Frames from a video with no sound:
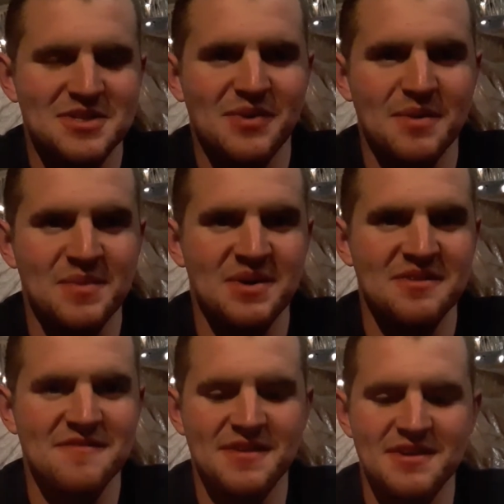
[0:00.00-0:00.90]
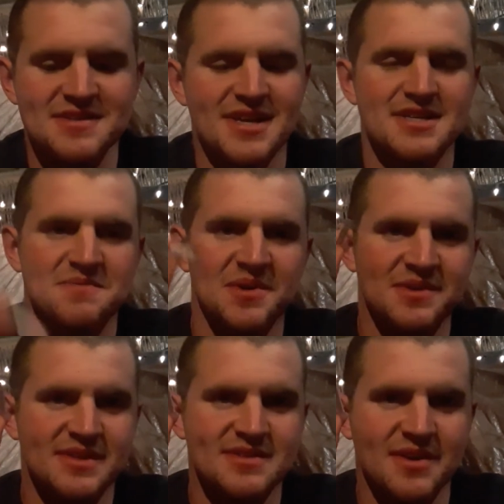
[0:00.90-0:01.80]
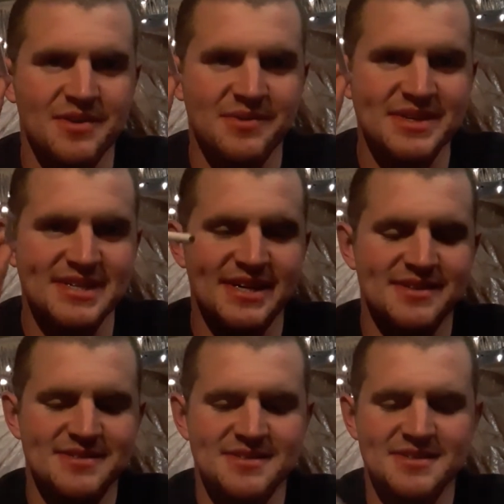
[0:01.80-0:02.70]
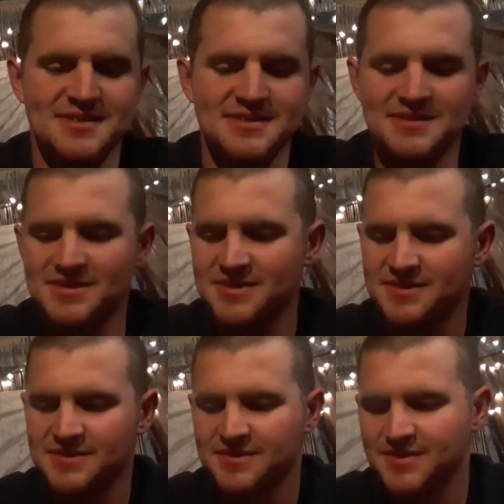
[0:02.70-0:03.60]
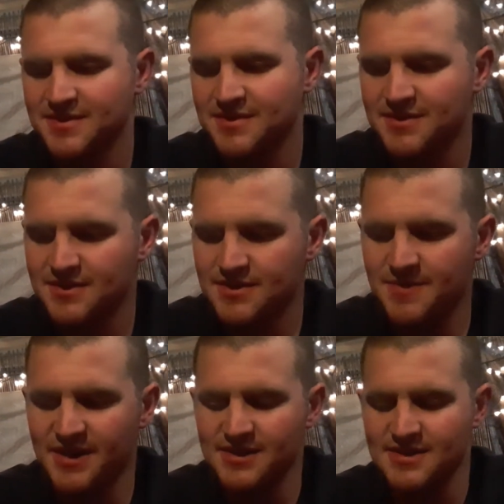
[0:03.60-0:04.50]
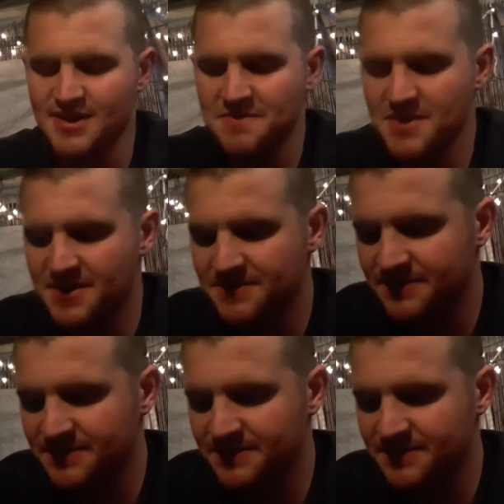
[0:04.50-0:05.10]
you want to burn your fingers. I smoke these all the way down, so it's about the same, though.